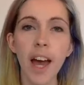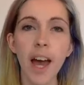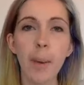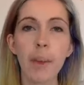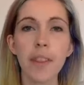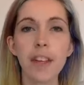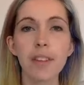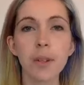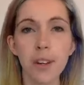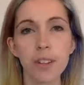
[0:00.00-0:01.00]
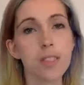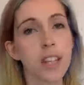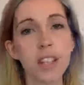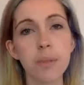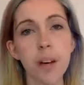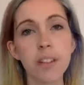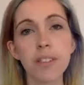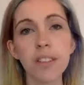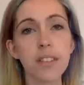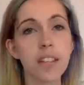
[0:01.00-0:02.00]
And that's what God is saying to us.
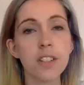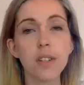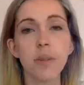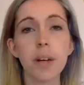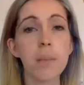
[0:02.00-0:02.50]
He's saying, "Do you know what?